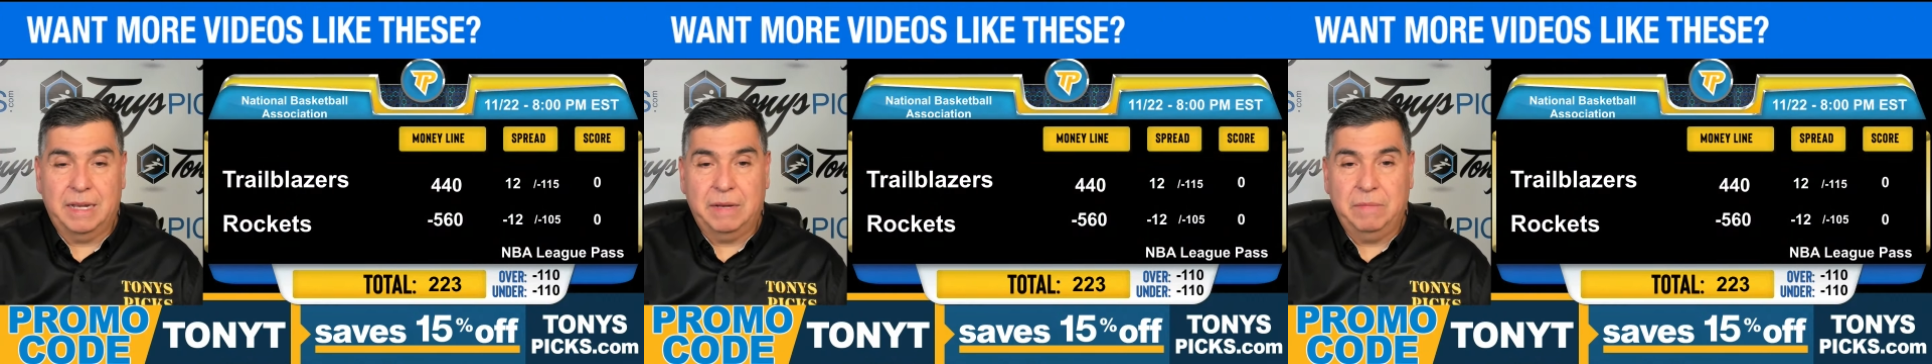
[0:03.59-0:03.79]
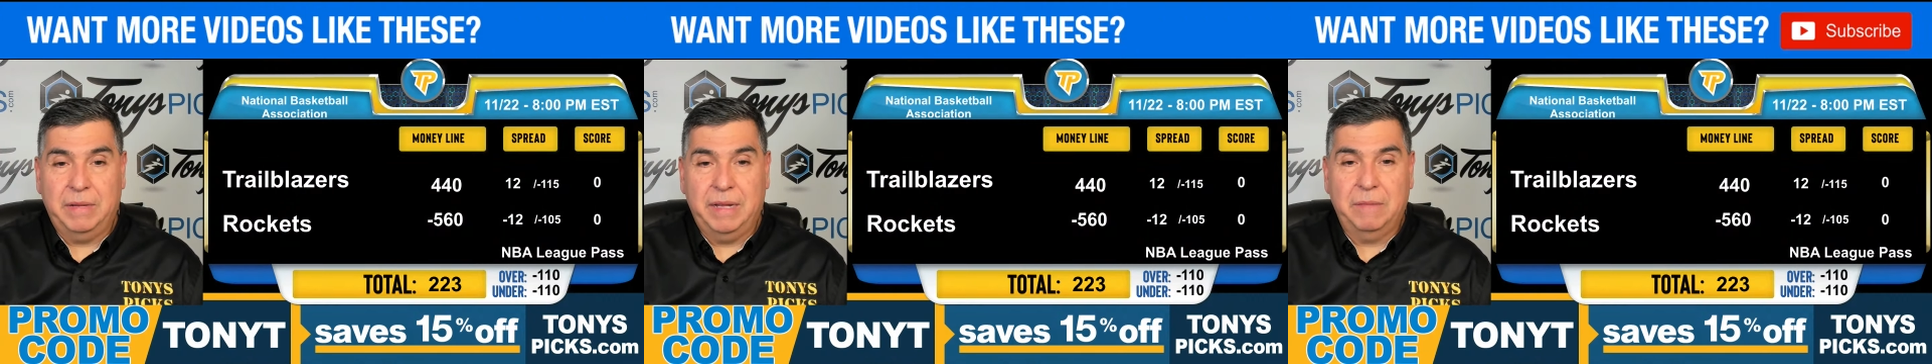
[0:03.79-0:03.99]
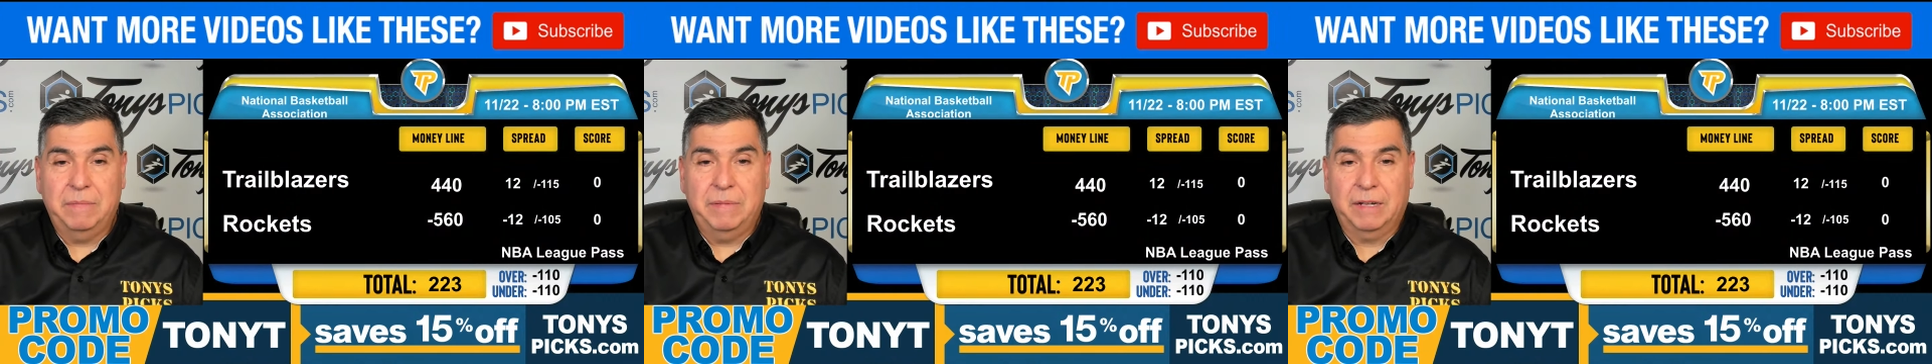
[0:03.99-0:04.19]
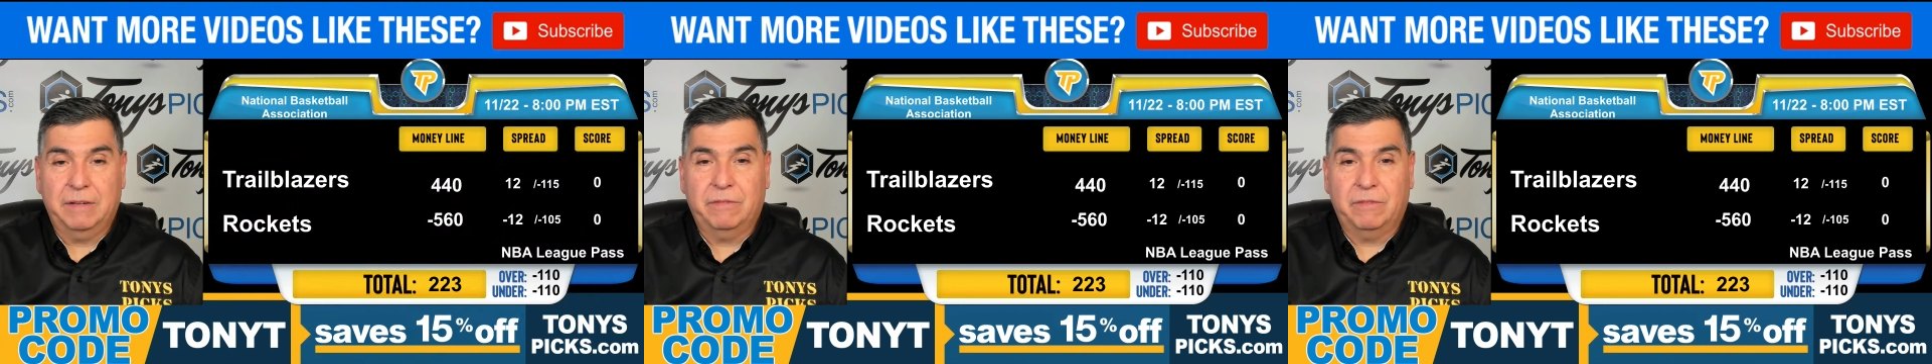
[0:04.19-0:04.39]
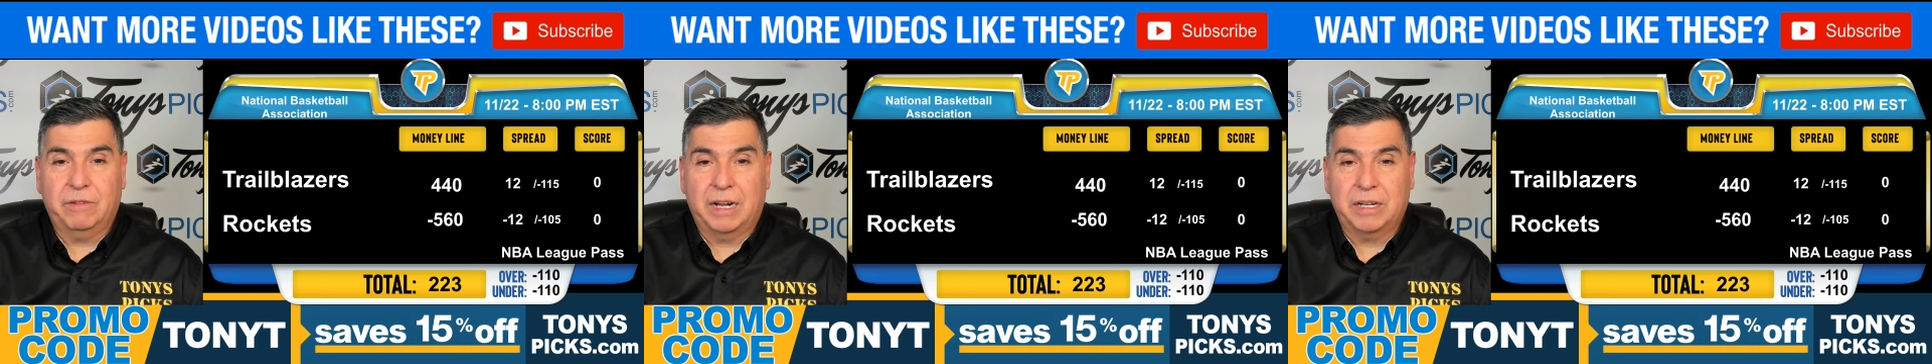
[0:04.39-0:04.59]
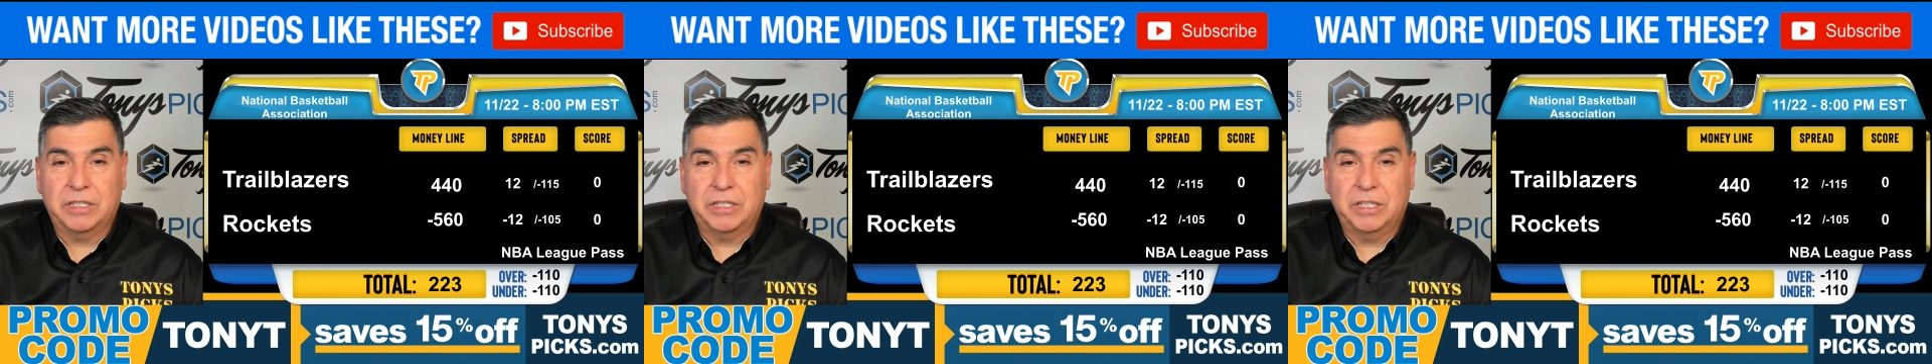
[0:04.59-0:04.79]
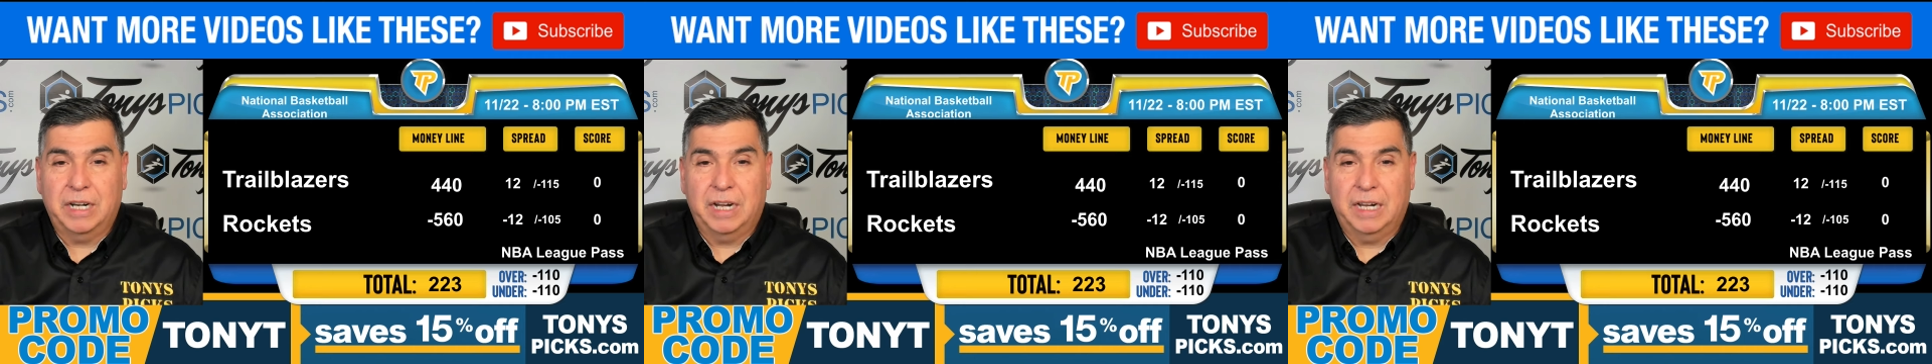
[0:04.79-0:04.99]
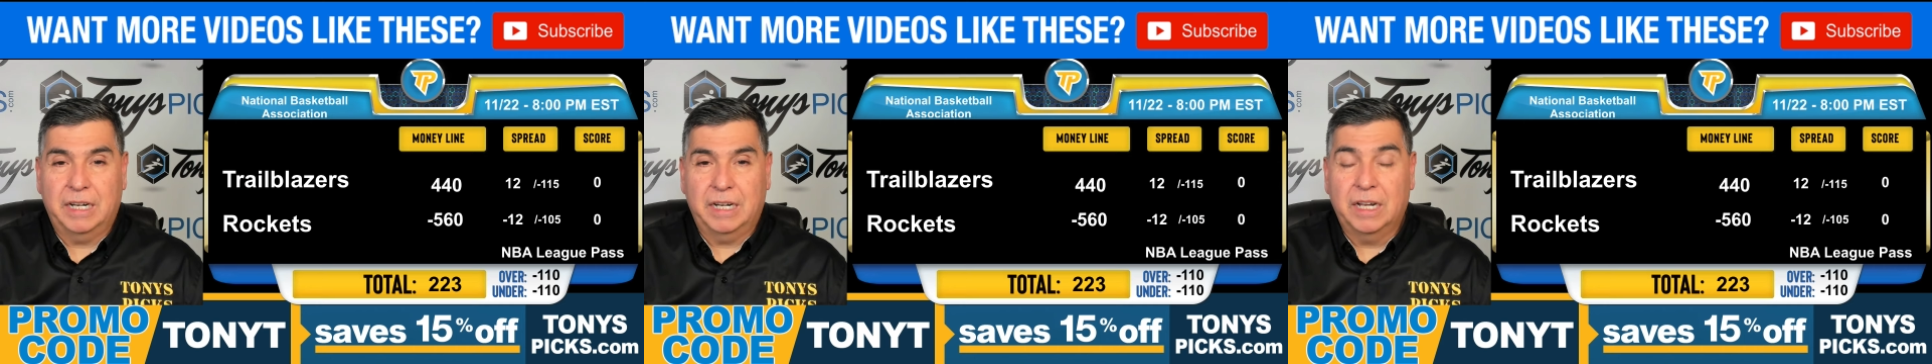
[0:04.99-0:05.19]
NBA pick for action
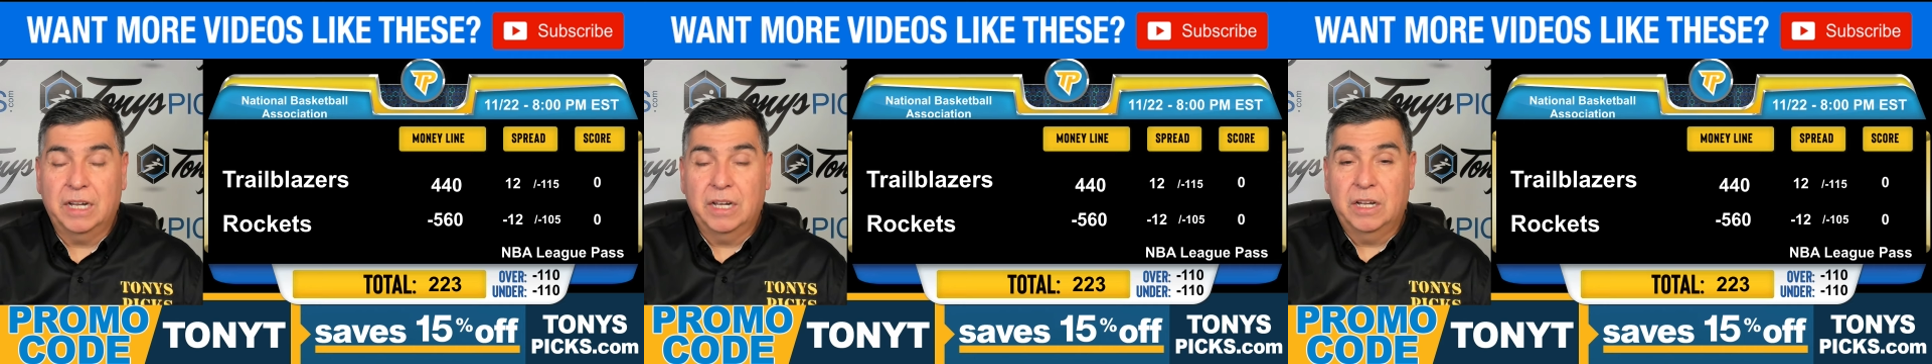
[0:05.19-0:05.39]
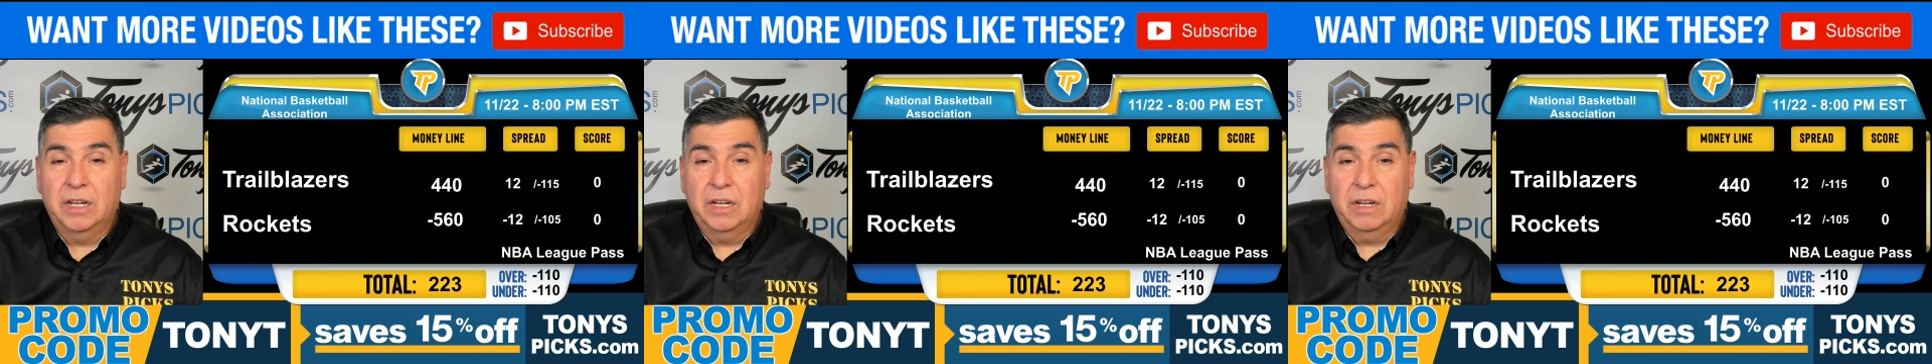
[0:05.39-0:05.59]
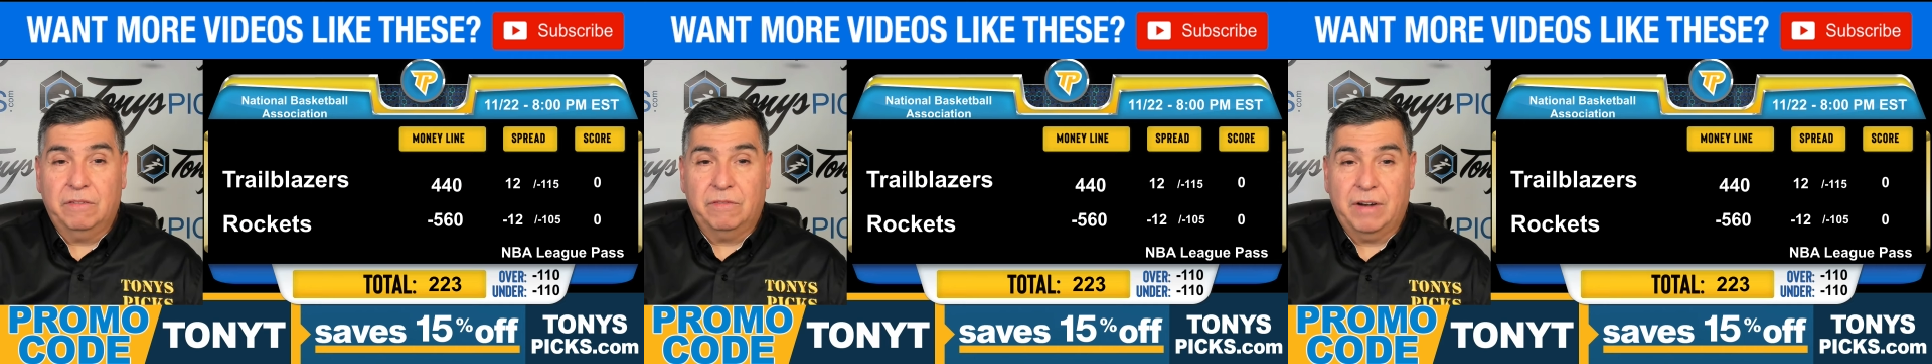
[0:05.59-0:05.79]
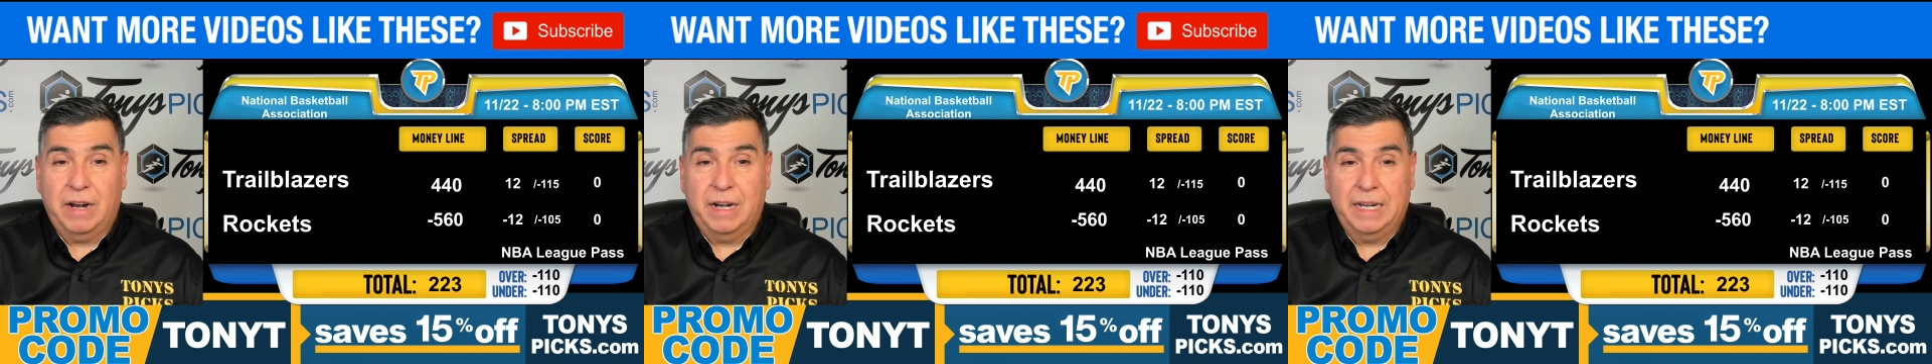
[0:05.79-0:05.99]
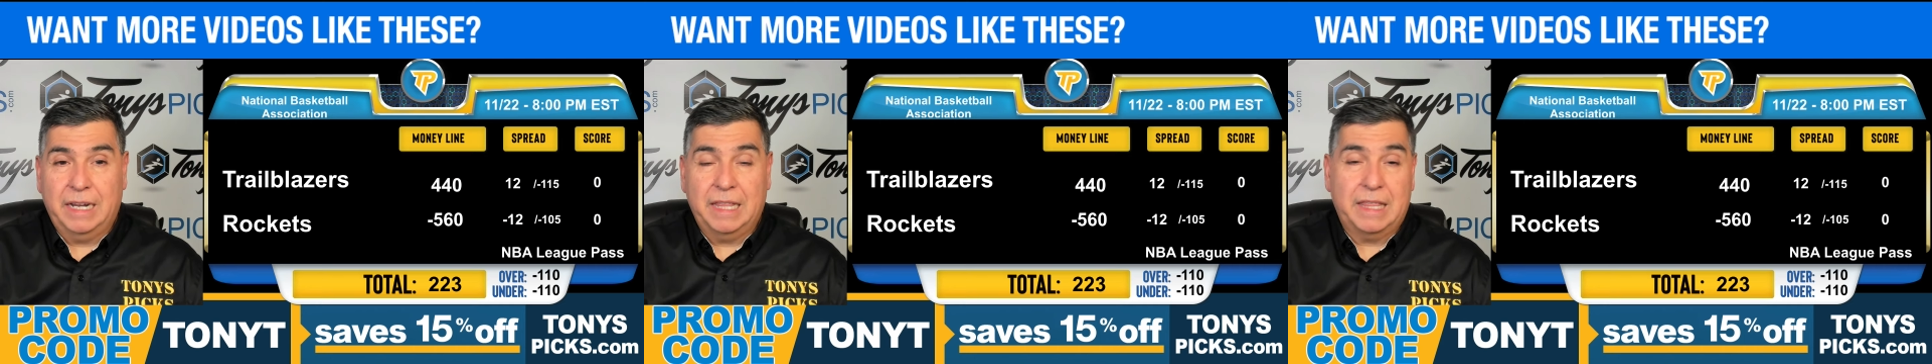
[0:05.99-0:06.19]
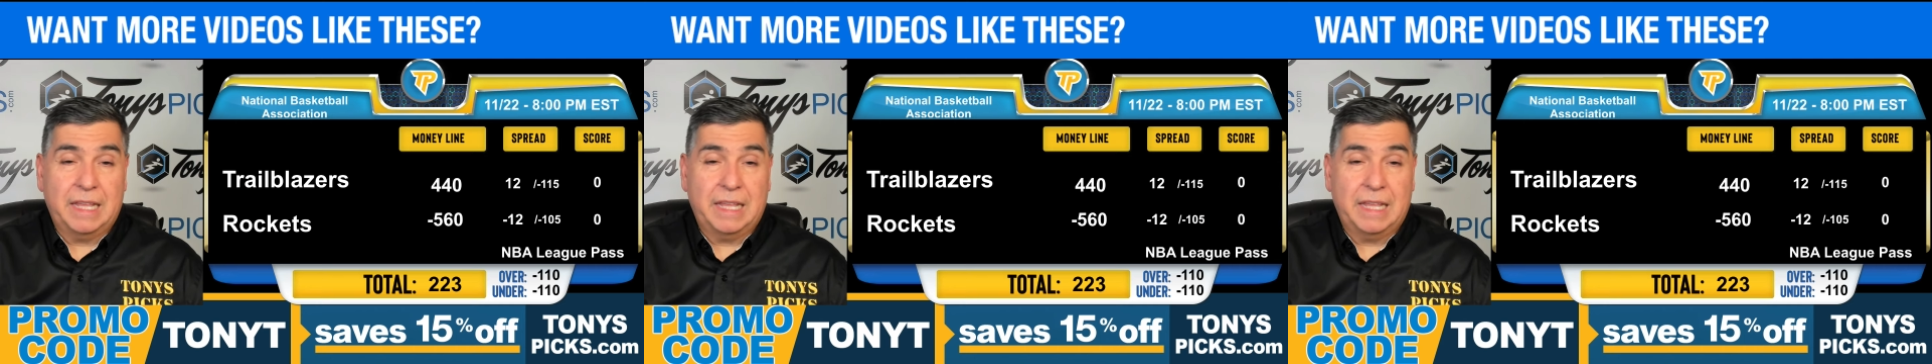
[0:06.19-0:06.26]
on Friday.